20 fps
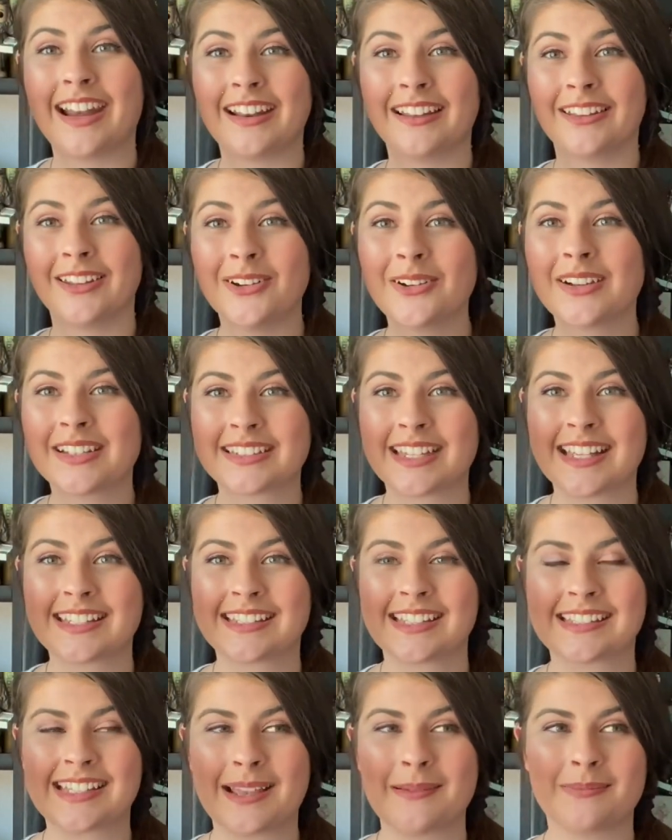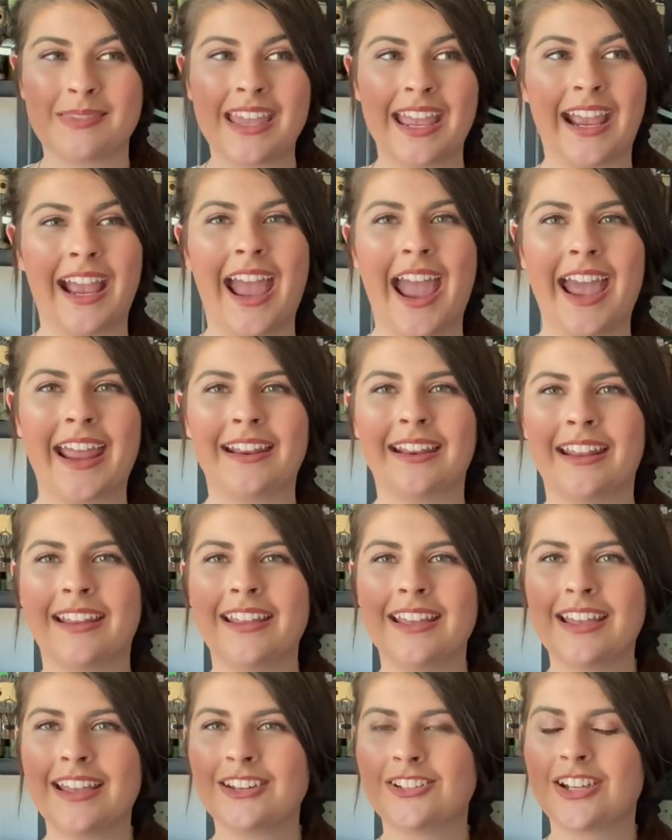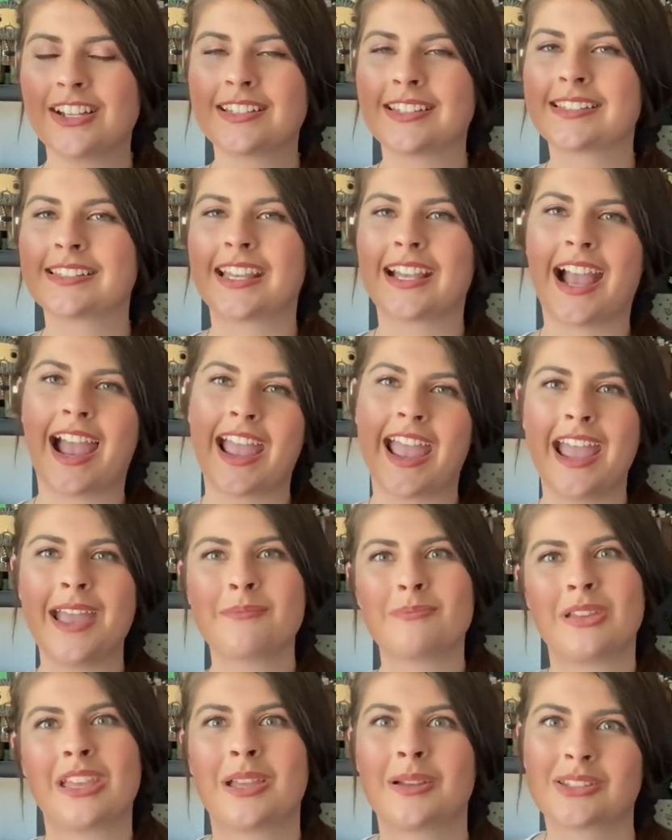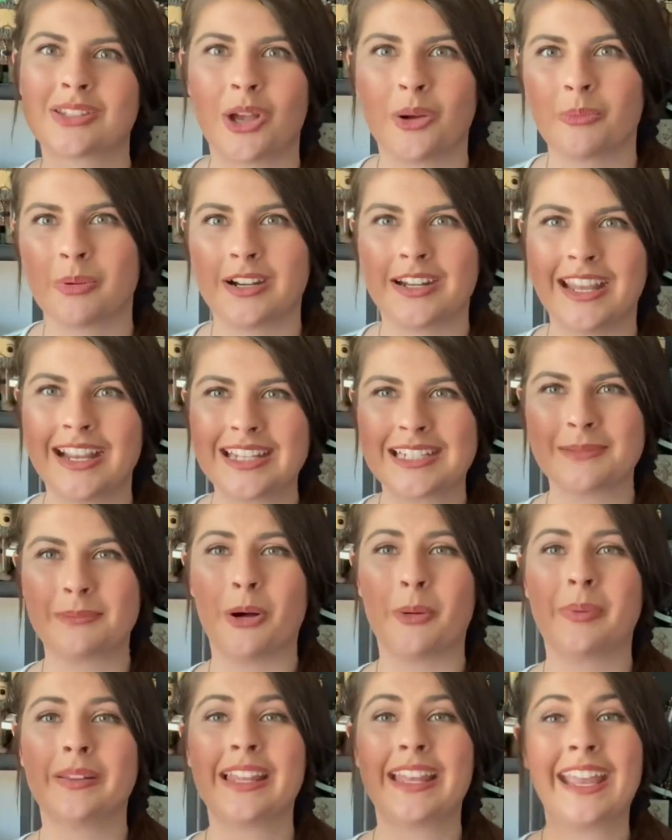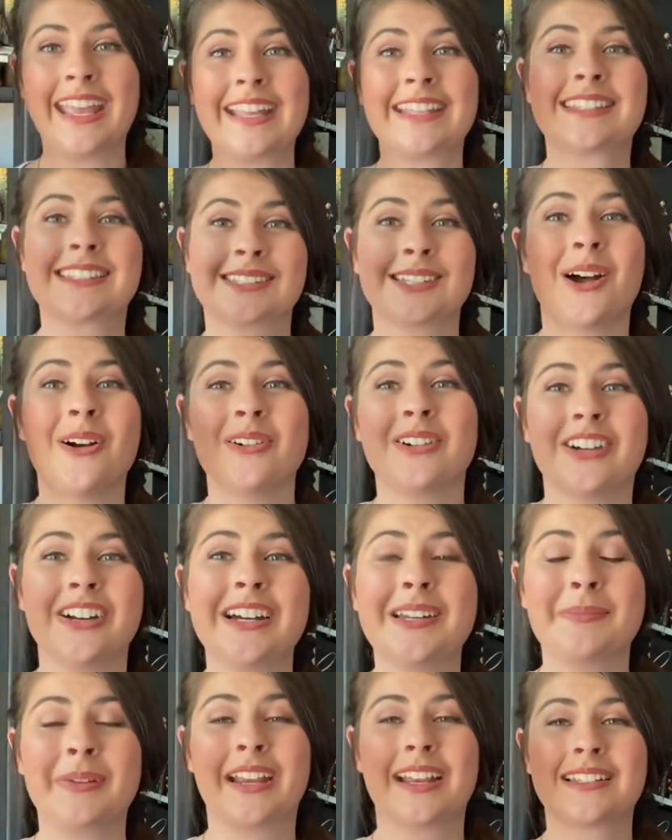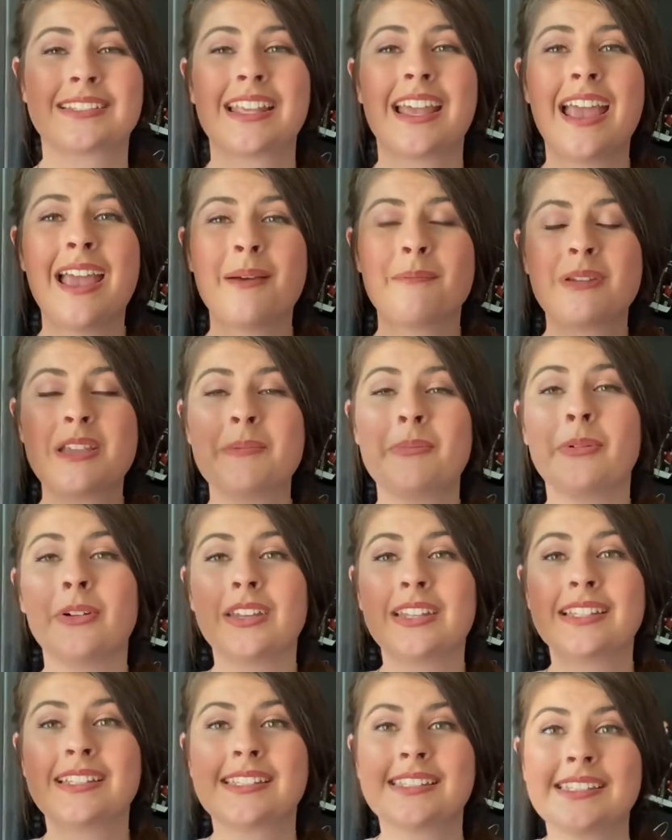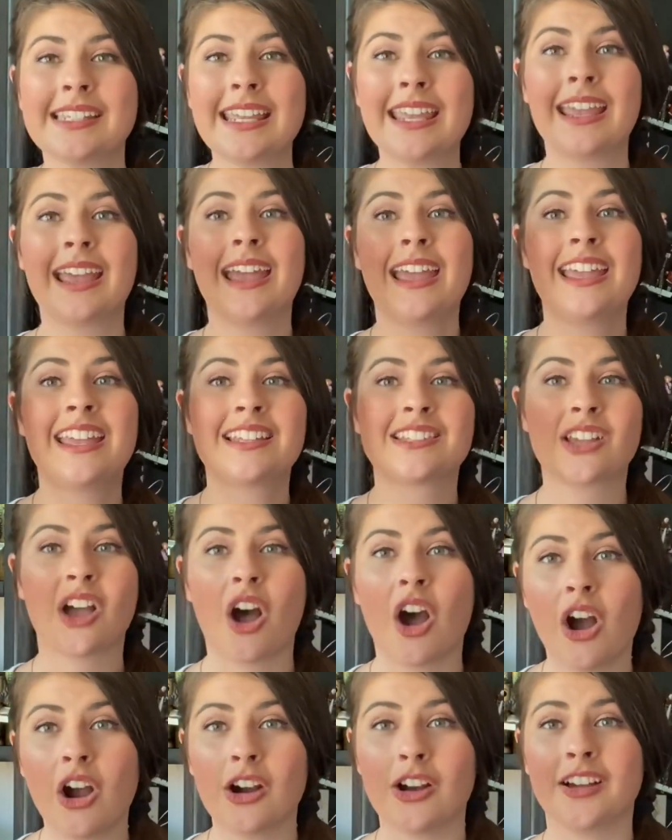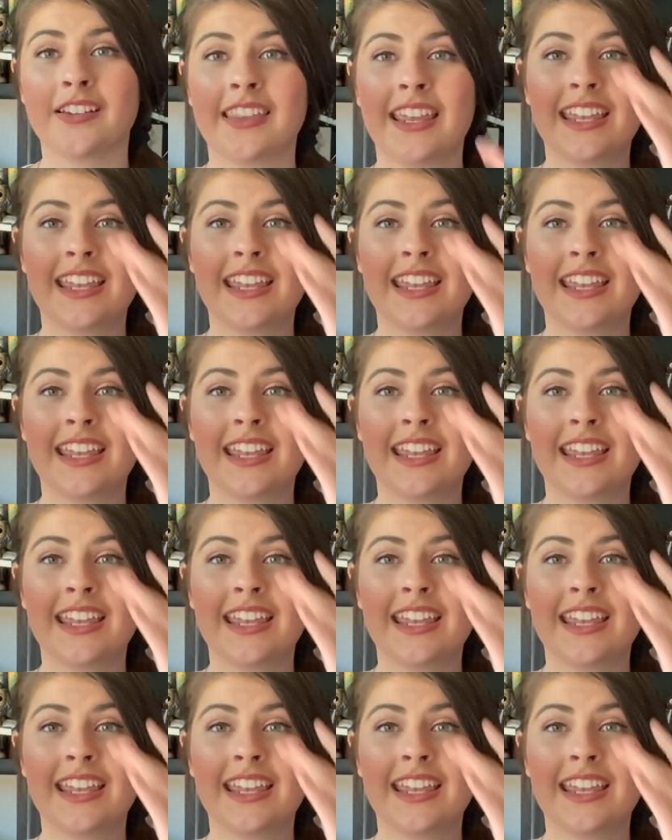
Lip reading: Luke says the same thing, and Jace is like, I hate being so predictable, but, like, it's so good because people can see his heart.